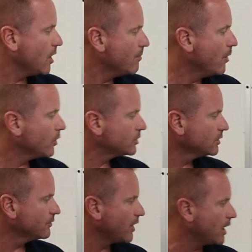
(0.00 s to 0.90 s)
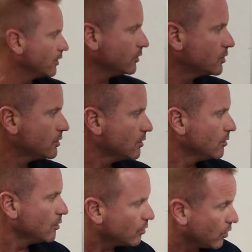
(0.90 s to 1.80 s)
Most of the vials,
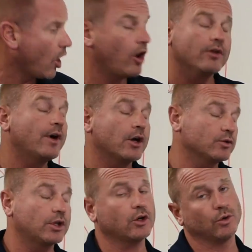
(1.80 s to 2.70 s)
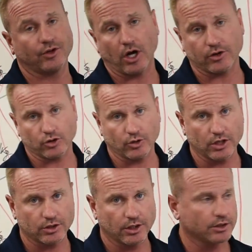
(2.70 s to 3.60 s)
well, all the vials will tell you what the
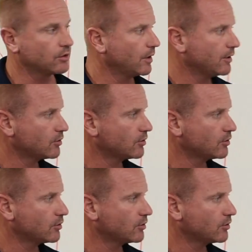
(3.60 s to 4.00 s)
concentration is, all right?